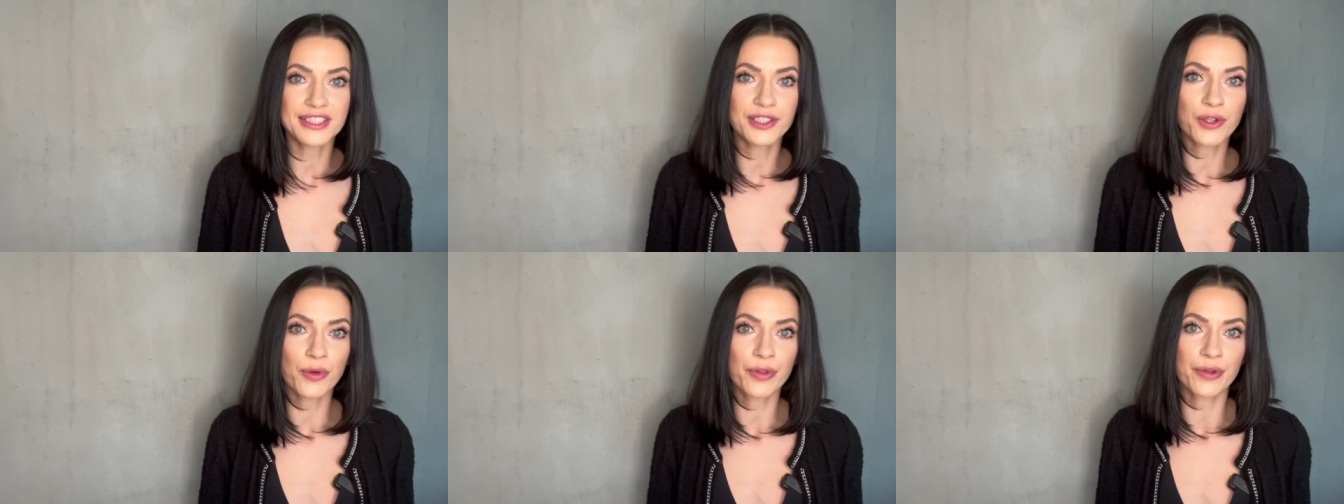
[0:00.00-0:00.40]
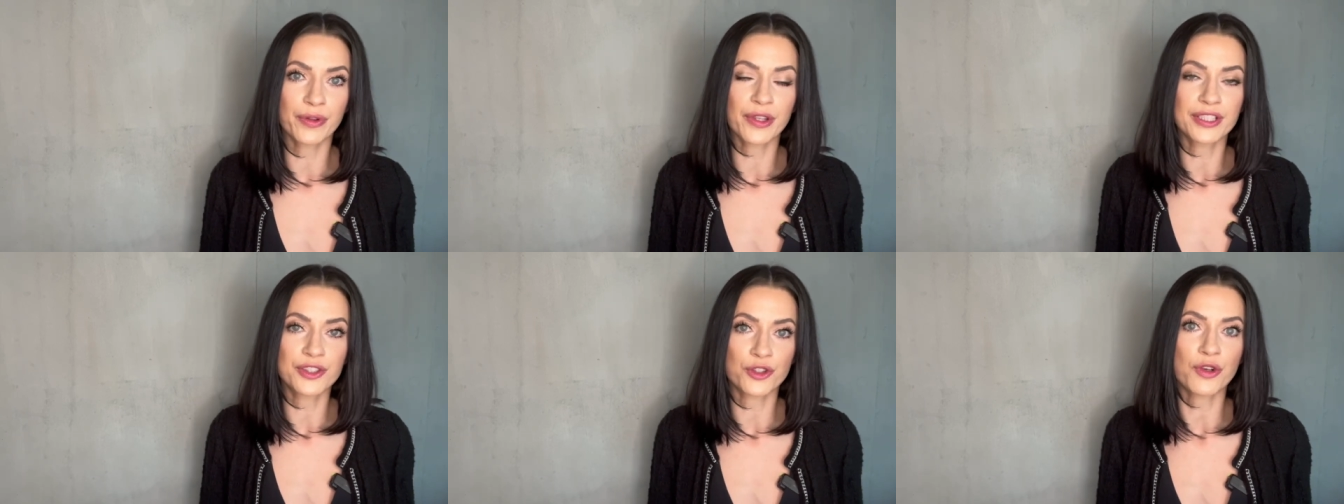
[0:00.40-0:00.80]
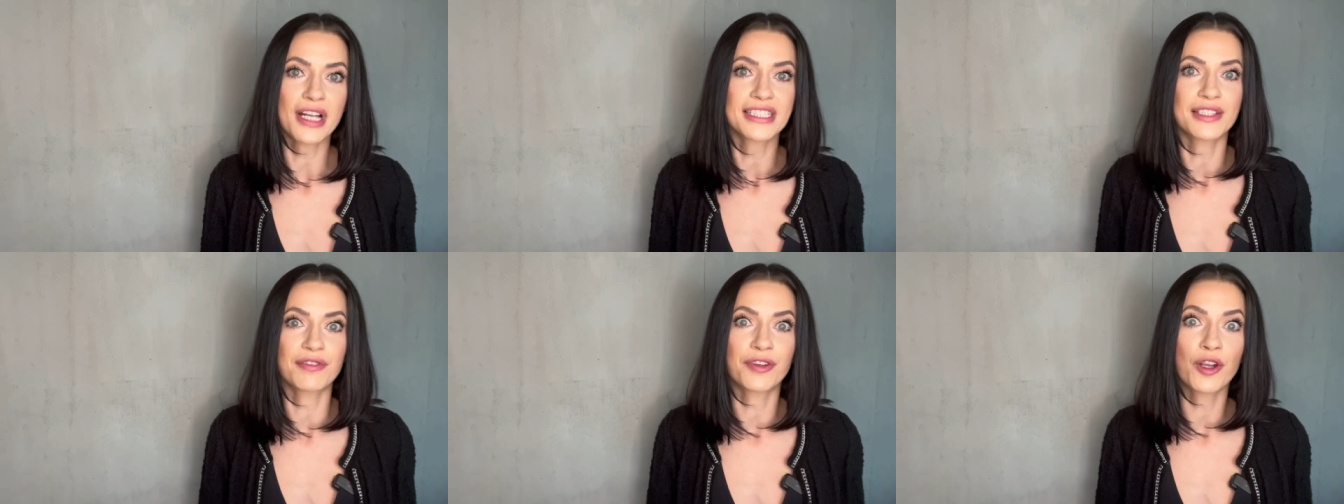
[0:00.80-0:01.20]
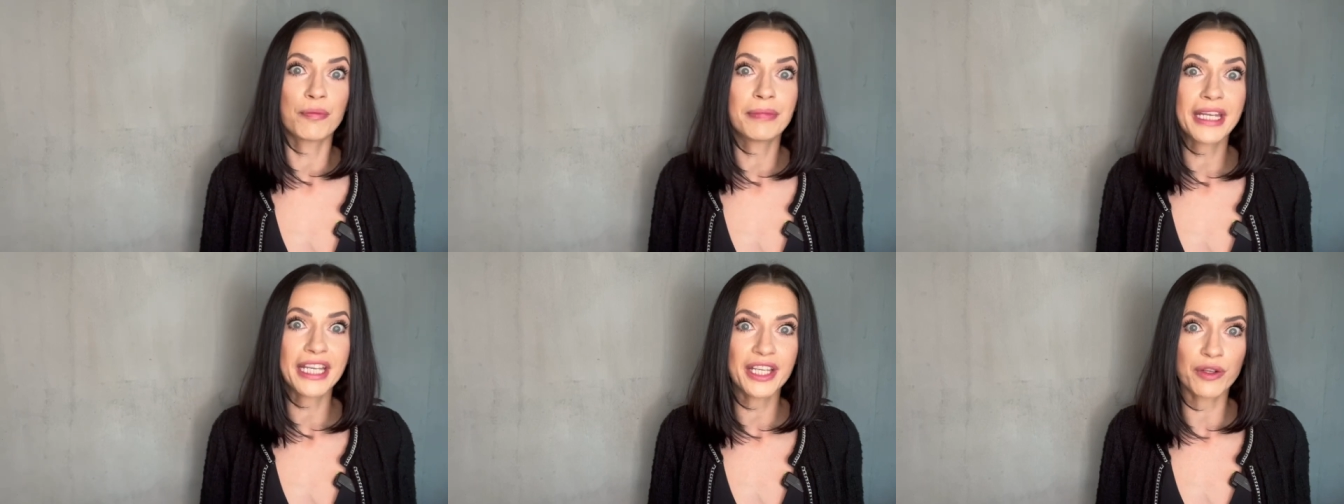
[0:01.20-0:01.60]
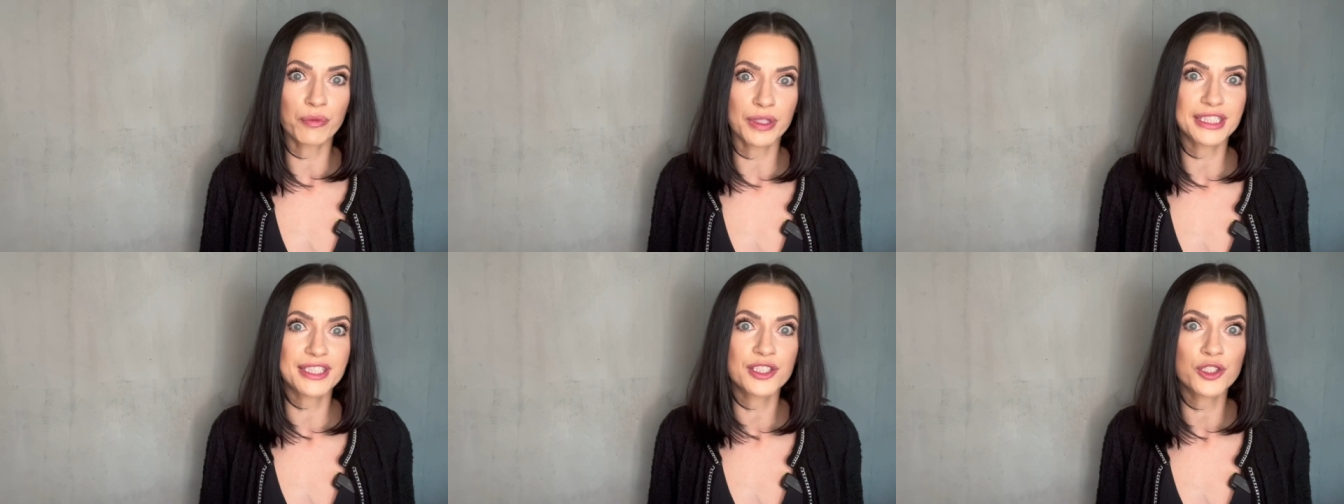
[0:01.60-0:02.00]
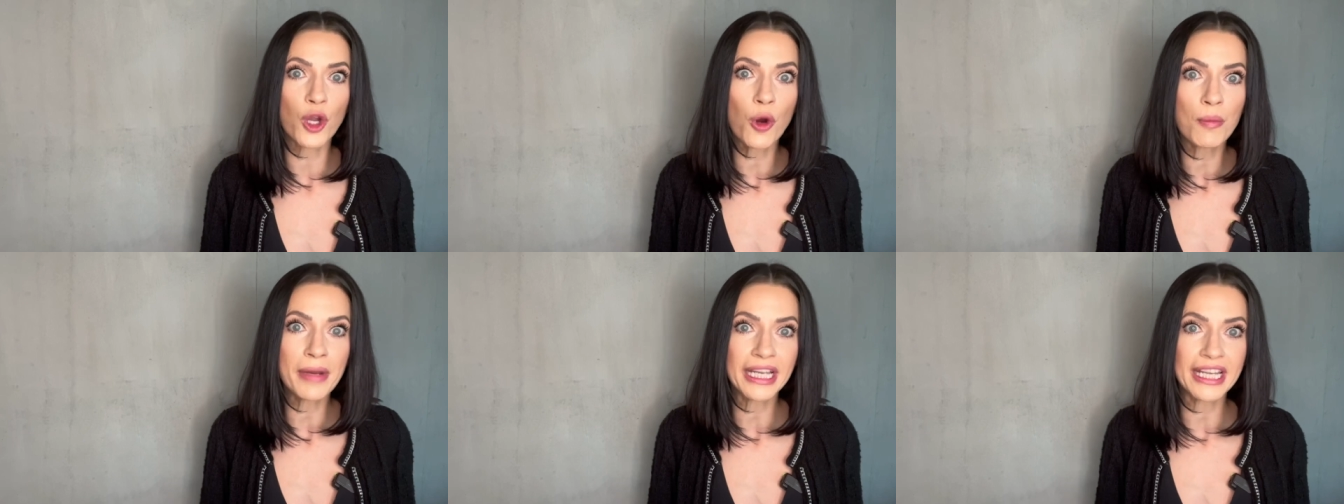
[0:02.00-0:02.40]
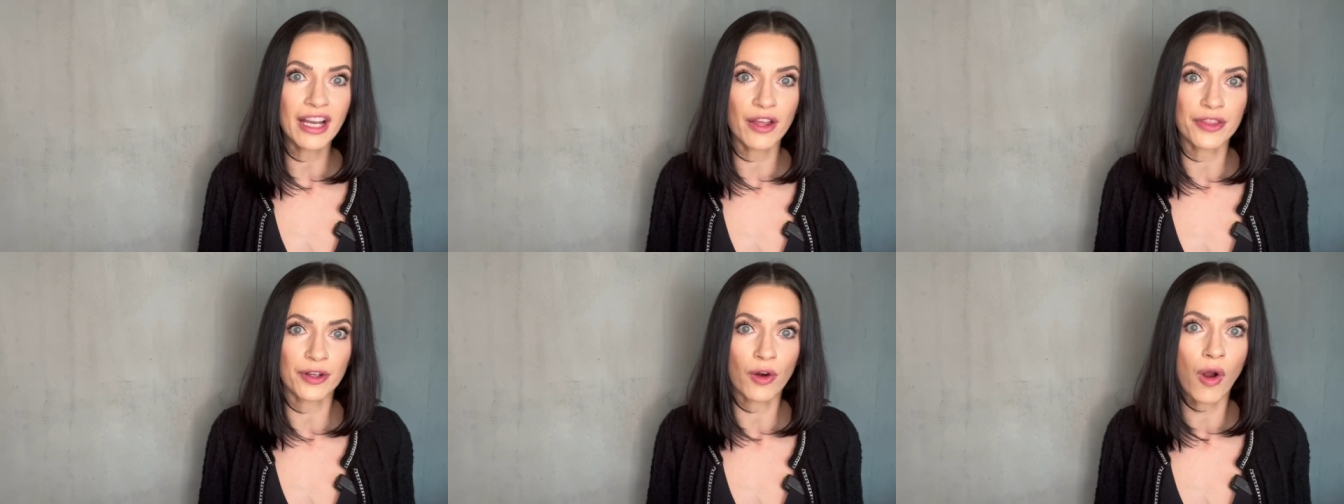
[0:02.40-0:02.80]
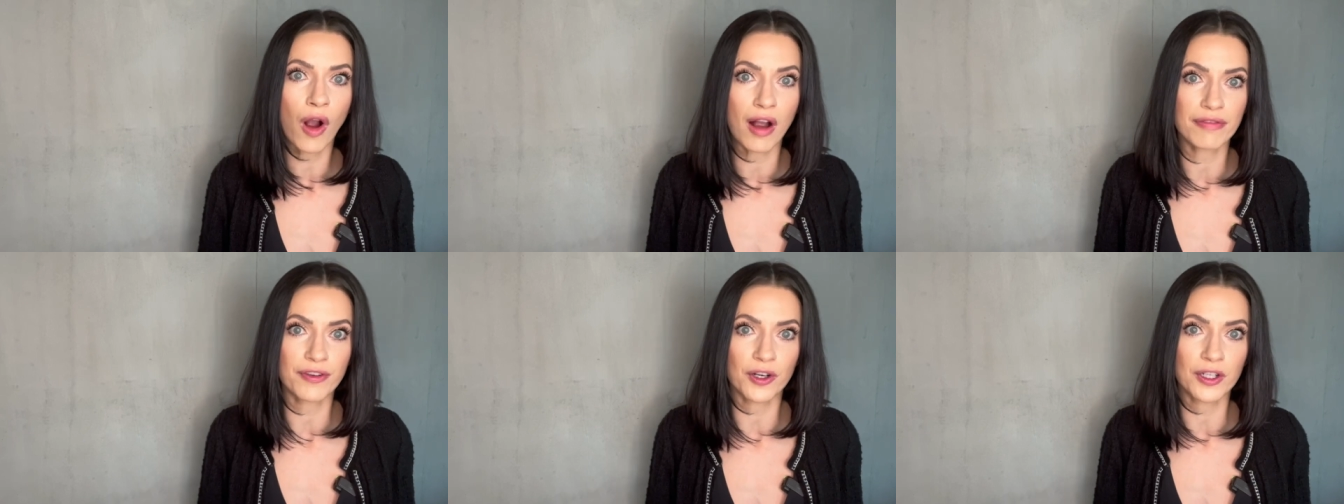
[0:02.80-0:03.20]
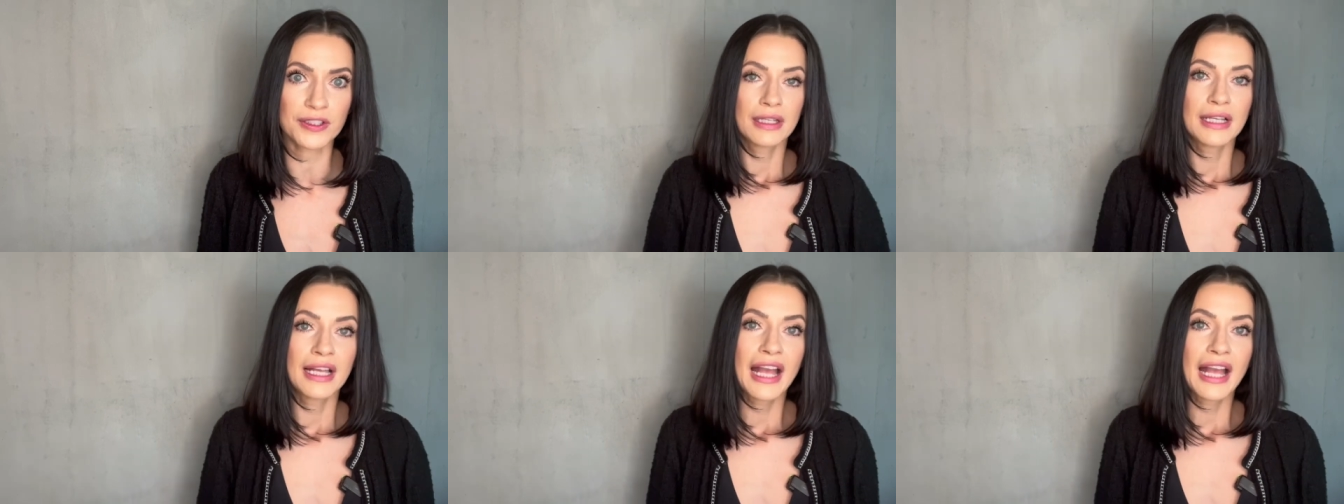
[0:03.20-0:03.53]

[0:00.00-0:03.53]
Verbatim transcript: go through the stress of competing with so many other offers